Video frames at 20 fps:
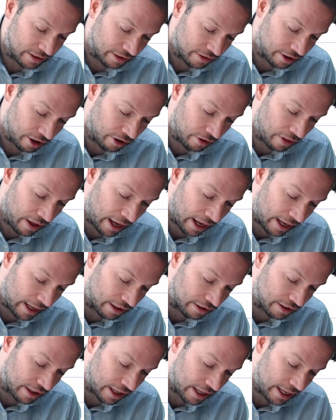So that
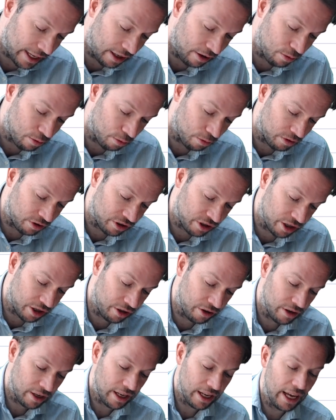is equal
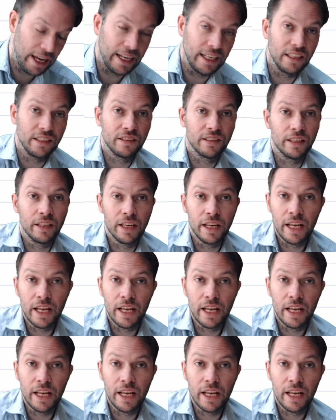to 8.